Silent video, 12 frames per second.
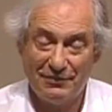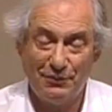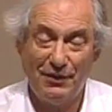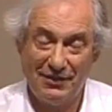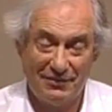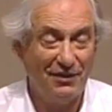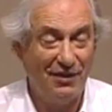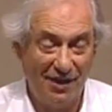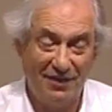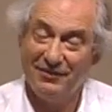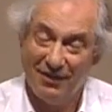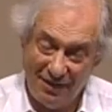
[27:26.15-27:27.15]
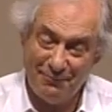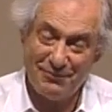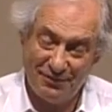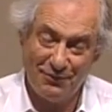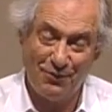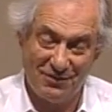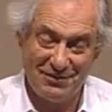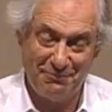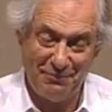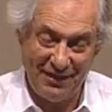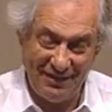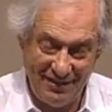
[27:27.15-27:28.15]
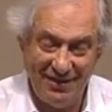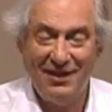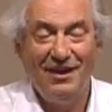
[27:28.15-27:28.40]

so that's a lot of times to toss a penny,